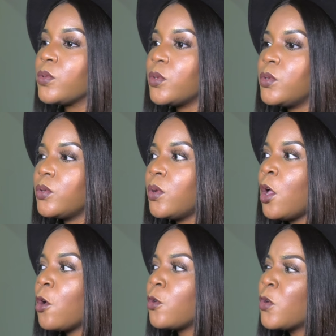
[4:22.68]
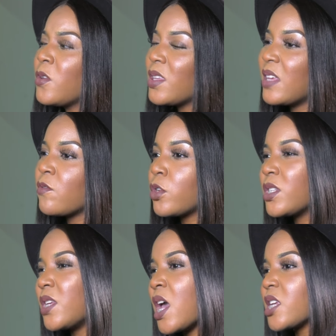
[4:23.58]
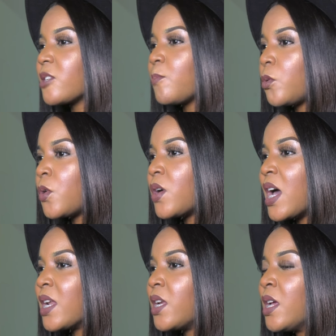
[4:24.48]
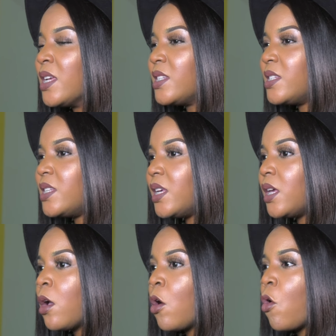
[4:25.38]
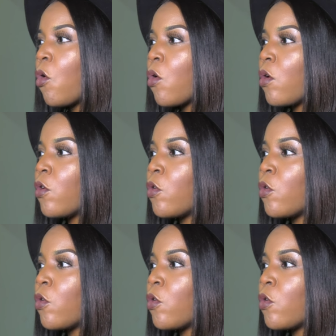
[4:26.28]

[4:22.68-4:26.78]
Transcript: do not that they've gone to explore and see or,